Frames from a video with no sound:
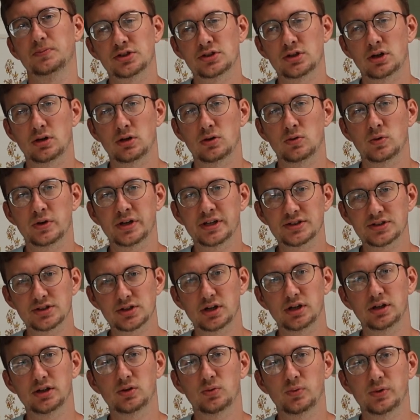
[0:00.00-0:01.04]
So we'll get
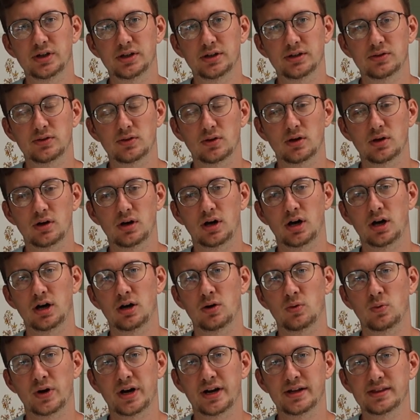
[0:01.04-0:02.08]
started with
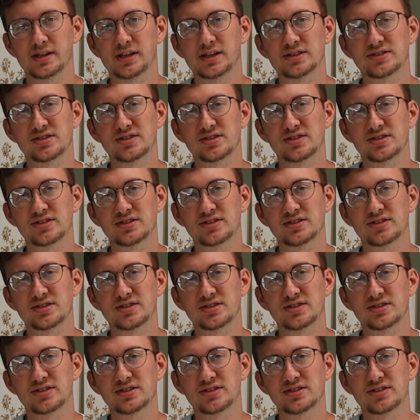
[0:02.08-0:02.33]
what I think